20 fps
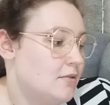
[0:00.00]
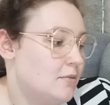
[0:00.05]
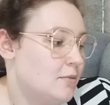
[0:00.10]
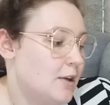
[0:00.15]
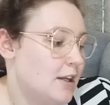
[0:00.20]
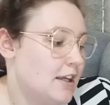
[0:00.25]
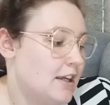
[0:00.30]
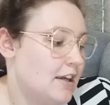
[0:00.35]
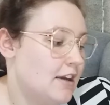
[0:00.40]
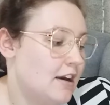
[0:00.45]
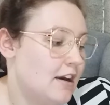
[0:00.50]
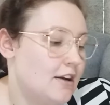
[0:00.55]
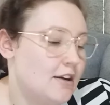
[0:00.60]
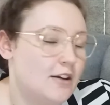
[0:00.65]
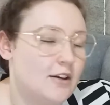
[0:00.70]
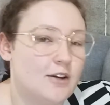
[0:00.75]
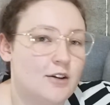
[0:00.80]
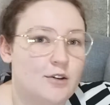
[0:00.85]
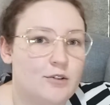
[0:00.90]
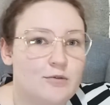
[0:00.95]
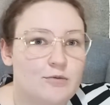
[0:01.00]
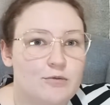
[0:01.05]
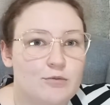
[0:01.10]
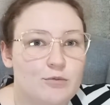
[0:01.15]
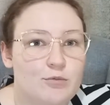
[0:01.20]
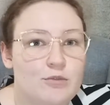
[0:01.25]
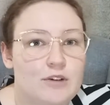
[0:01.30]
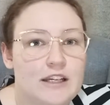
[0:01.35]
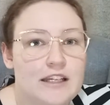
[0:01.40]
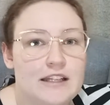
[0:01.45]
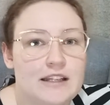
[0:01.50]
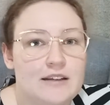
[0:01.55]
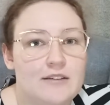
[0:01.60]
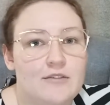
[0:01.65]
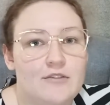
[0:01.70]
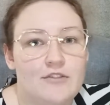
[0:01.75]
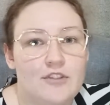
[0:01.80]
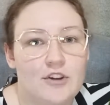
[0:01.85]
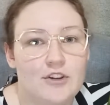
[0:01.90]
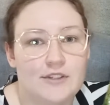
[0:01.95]
we can kind of
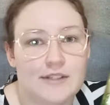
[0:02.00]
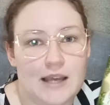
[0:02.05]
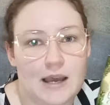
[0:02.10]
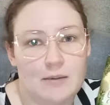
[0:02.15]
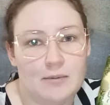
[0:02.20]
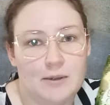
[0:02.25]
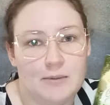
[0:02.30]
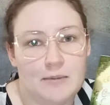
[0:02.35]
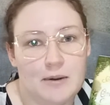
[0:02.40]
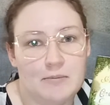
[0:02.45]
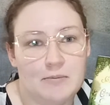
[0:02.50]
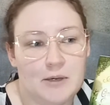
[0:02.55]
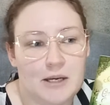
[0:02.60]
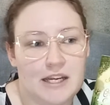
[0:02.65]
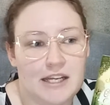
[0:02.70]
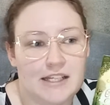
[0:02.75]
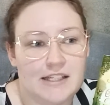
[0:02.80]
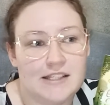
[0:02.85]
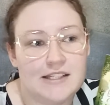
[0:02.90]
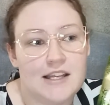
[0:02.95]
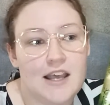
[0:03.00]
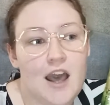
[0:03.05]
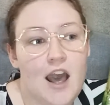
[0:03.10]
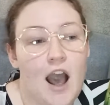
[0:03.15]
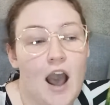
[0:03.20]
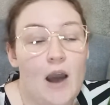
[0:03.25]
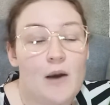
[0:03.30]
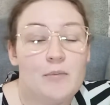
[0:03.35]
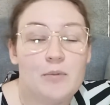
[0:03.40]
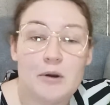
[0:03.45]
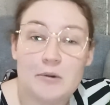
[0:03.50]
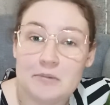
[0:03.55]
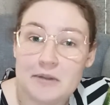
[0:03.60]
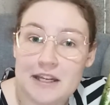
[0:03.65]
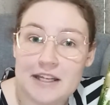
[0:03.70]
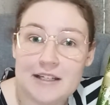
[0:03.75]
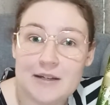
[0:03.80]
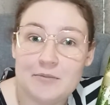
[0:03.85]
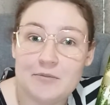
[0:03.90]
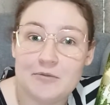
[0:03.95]
relive those happy memories. I'll
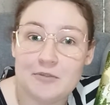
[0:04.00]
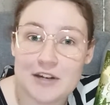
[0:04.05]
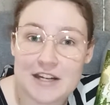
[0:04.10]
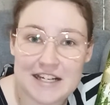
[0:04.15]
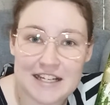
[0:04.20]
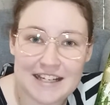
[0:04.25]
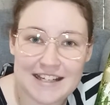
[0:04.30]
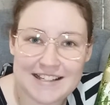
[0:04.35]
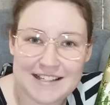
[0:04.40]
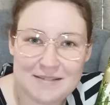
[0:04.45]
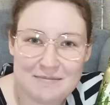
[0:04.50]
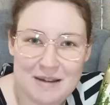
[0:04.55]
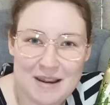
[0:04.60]
probably end up reading it to